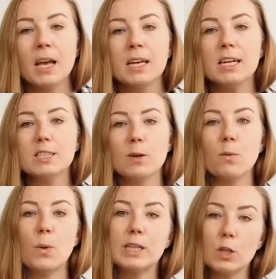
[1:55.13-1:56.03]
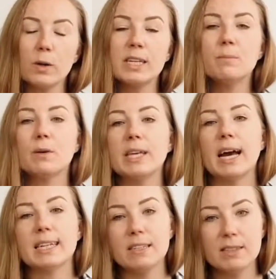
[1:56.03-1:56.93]
Yeah, so when talking about the
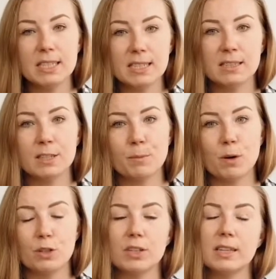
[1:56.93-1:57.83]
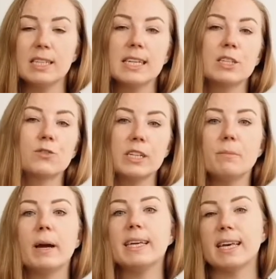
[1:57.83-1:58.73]
activities in this project, these are
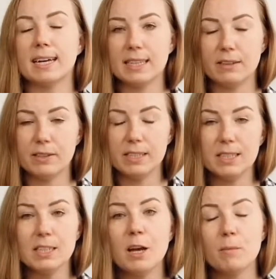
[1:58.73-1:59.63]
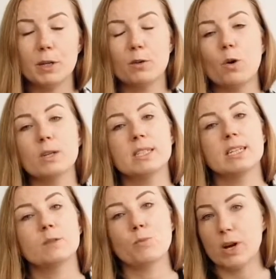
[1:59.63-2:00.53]
3 main activities, but of course they
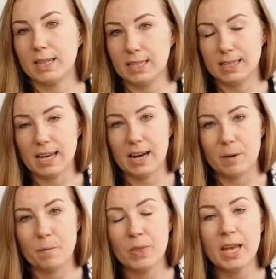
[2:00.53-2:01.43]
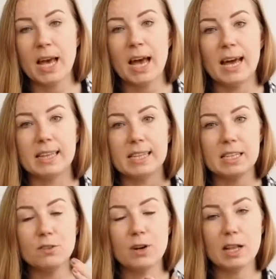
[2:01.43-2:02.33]
are spread in time. And
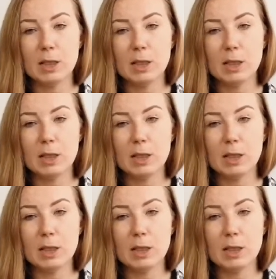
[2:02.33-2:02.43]
if I